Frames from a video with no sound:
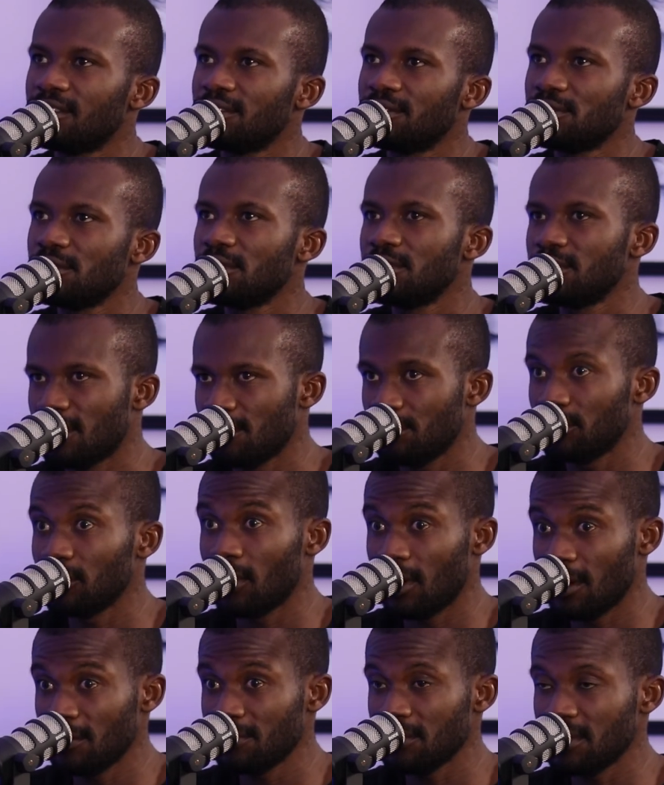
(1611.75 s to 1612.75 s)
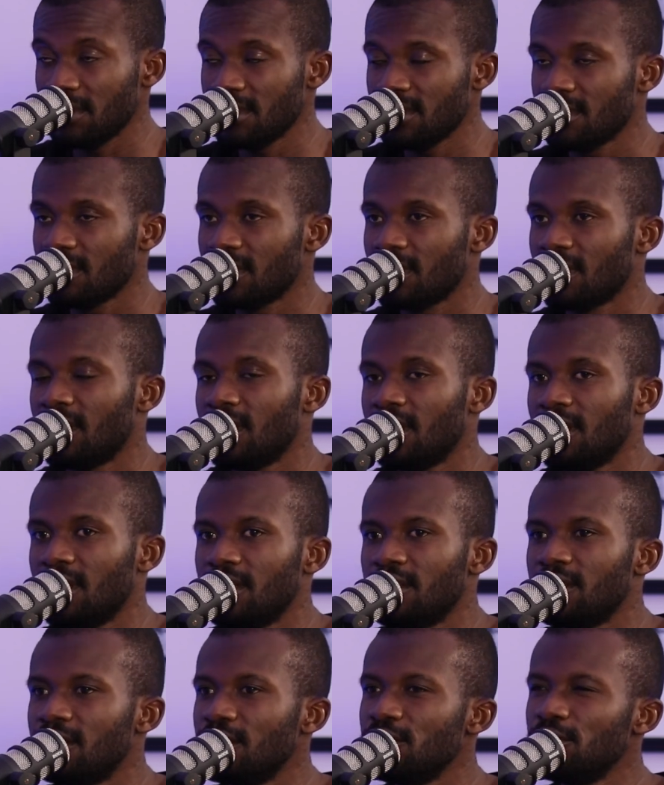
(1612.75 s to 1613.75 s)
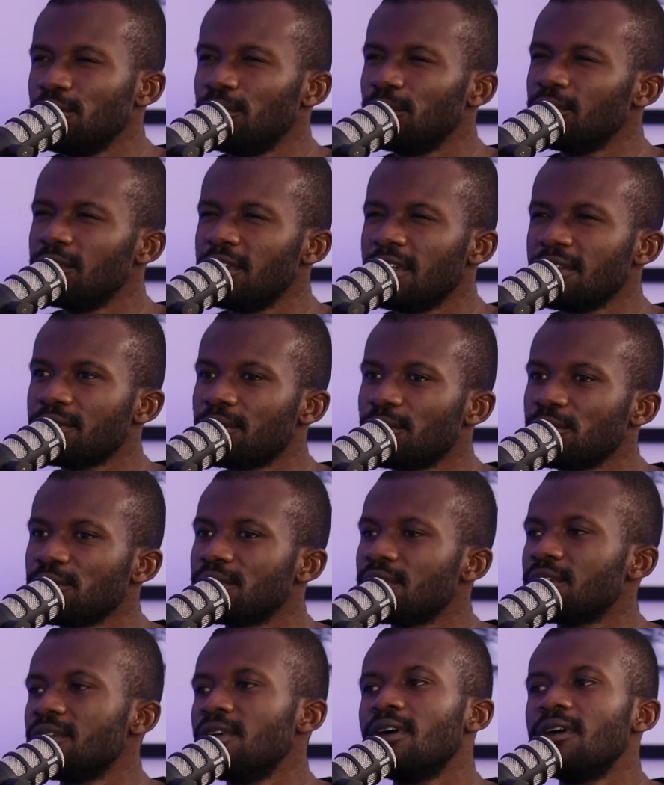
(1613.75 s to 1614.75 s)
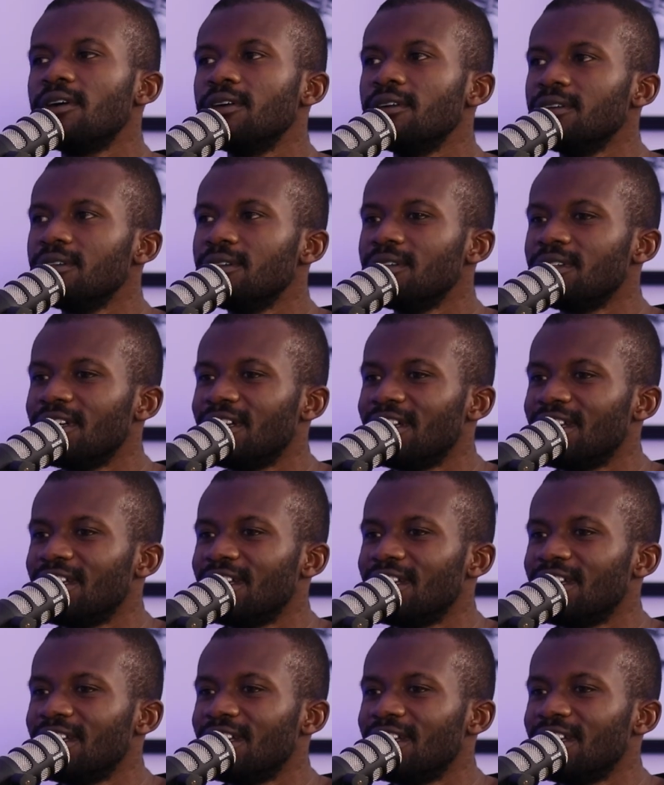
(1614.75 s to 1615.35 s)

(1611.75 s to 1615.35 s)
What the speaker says: for example, offers, then you will never also know